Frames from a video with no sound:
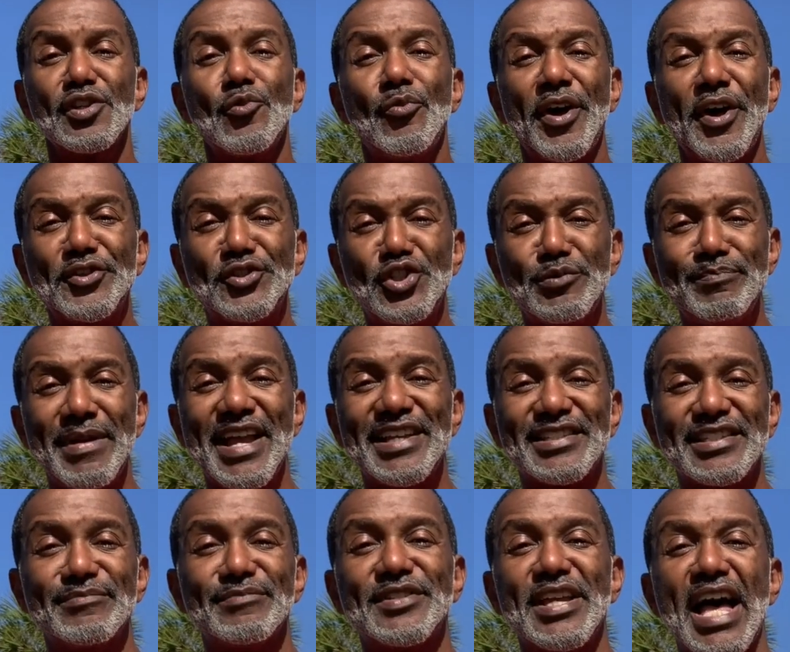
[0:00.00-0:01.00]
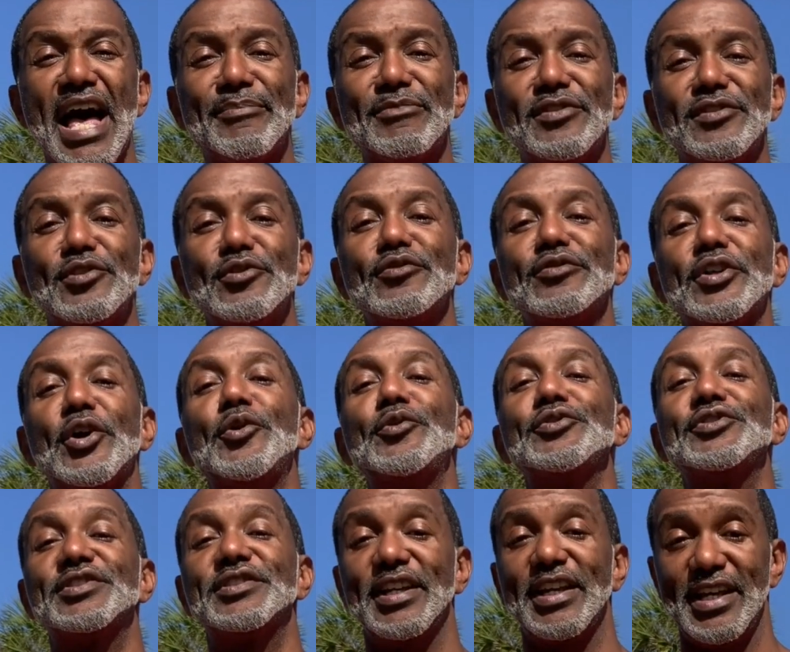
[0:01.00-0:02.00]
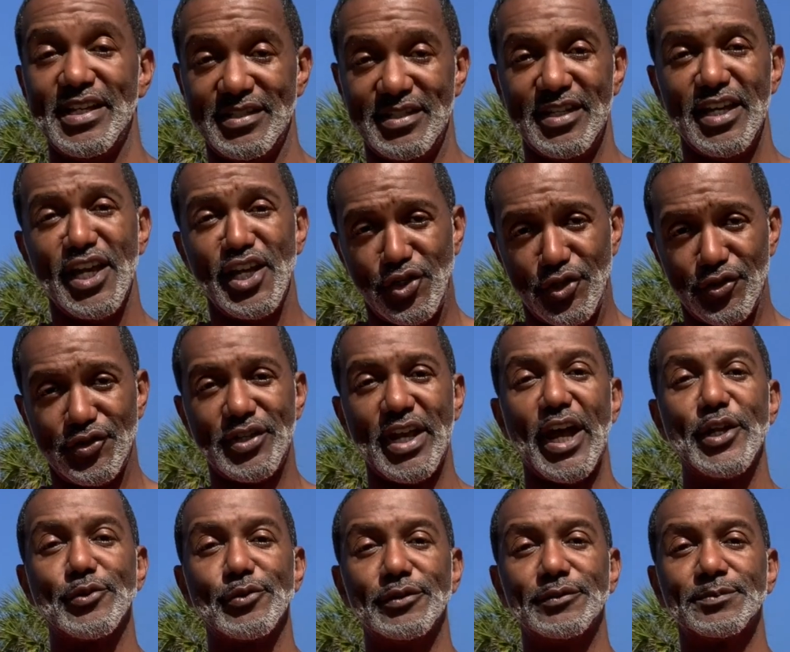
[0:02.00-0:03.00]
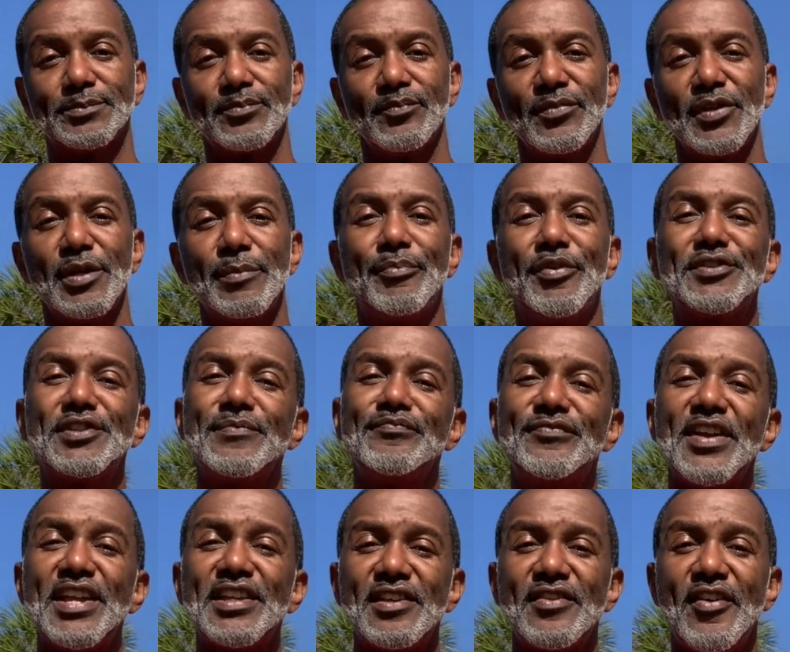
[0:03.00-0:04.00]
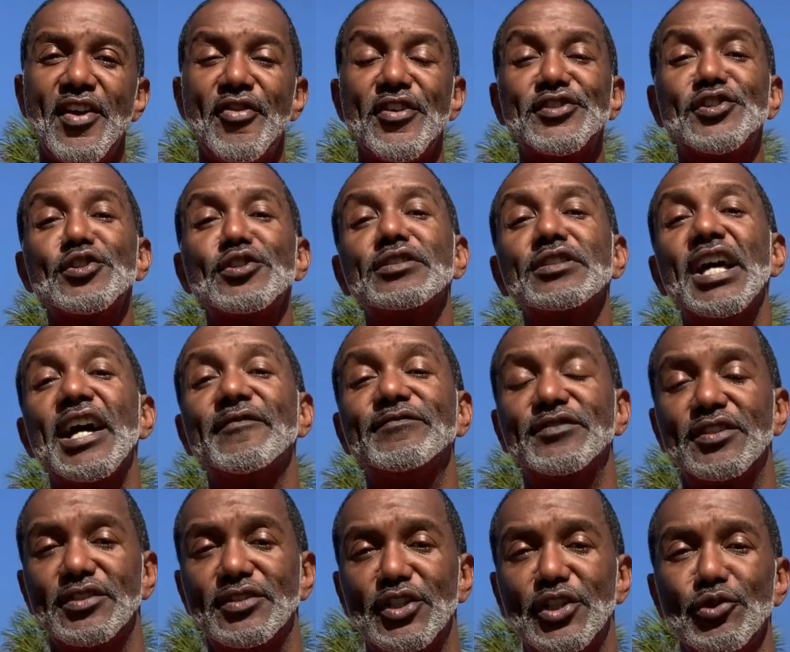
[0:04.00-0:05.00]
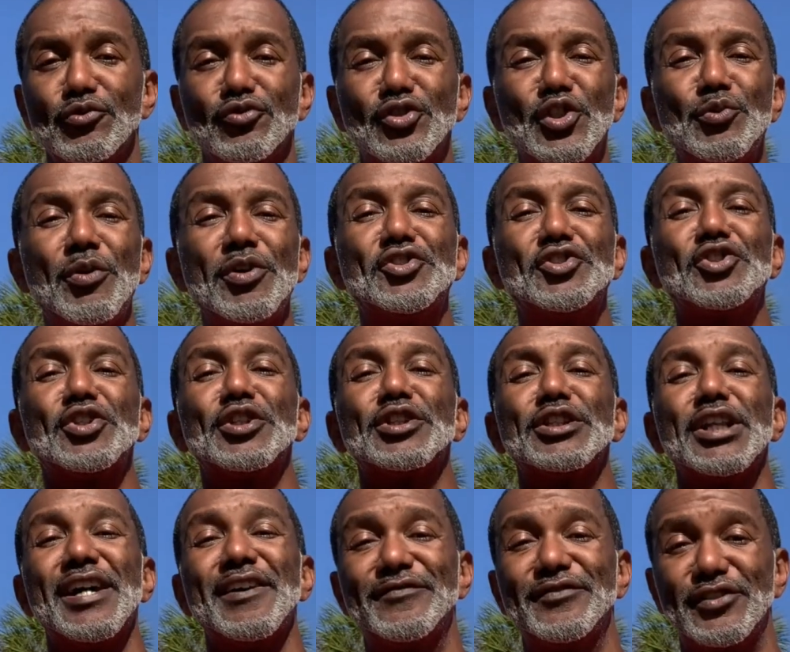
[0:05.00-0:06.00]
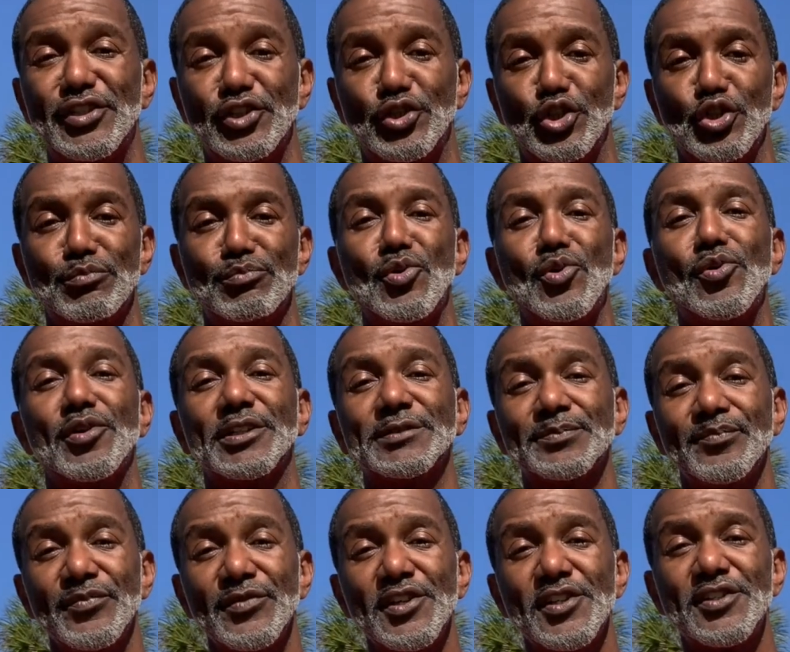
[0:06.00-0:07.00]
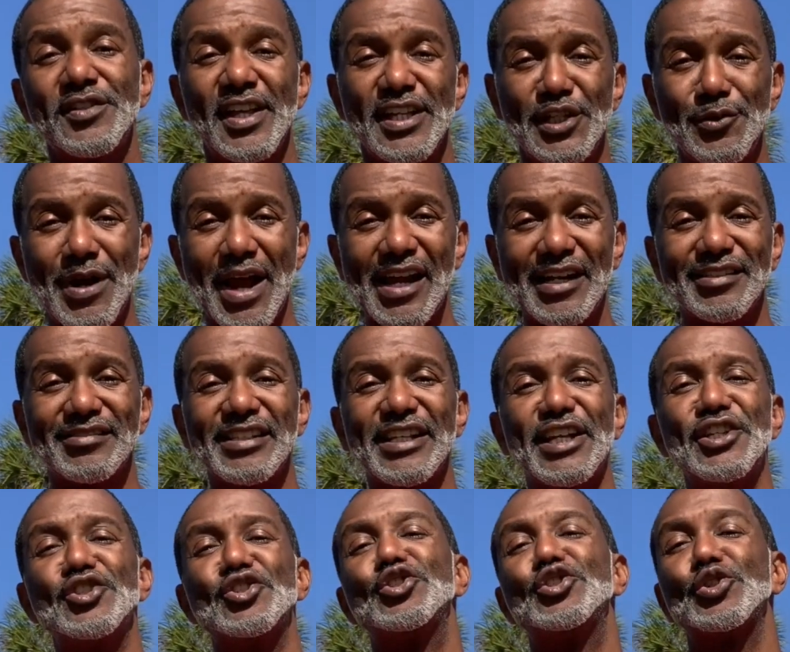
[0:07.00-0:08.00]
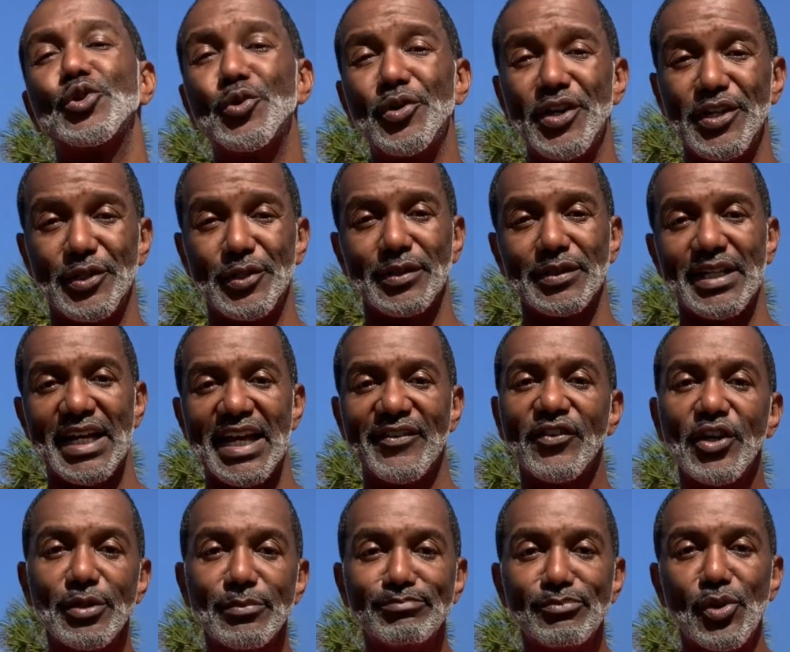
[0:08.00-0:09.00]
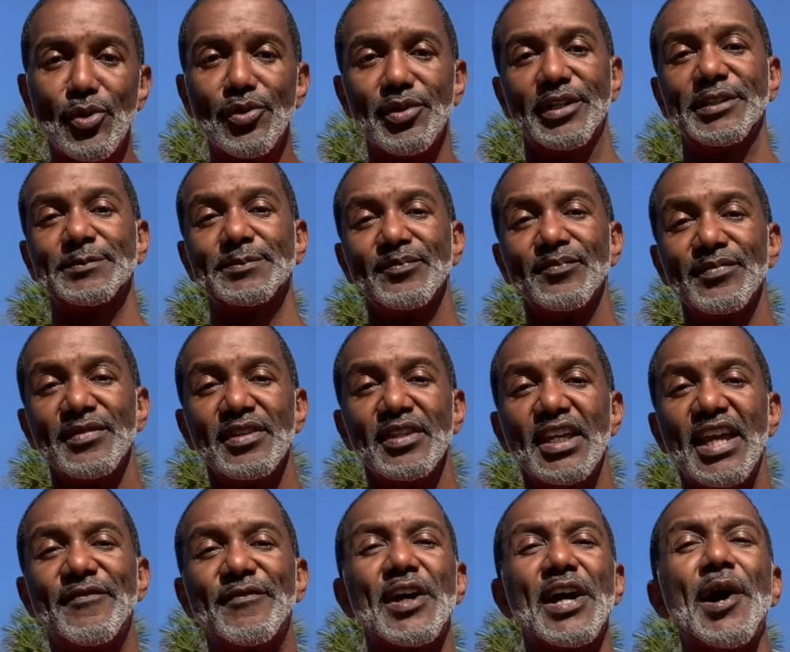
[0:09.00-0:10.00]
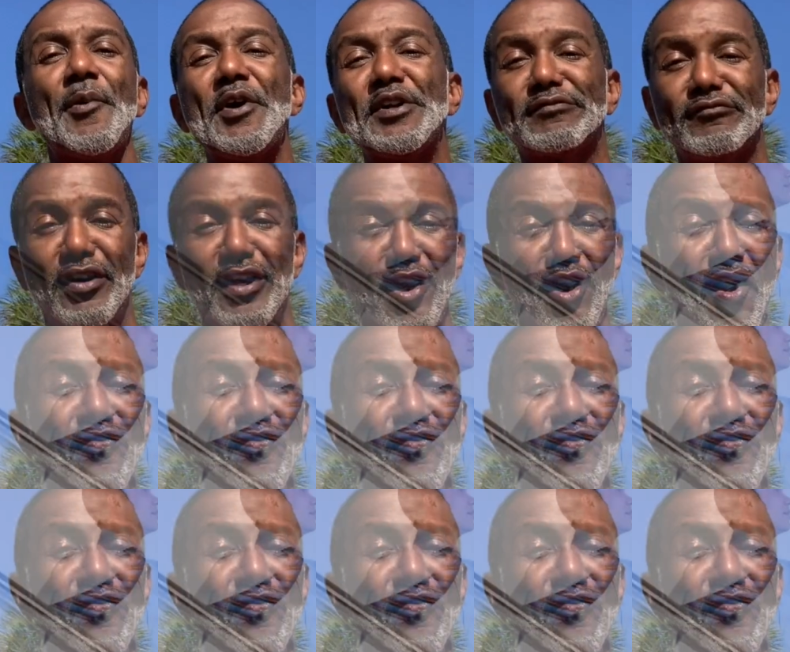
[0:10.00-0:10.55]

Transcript: Why don't you make some time to do those things in your schedule? Put some things in there that you love to do. Do what you love to do more so that you actually enjoy your life more. If you're always running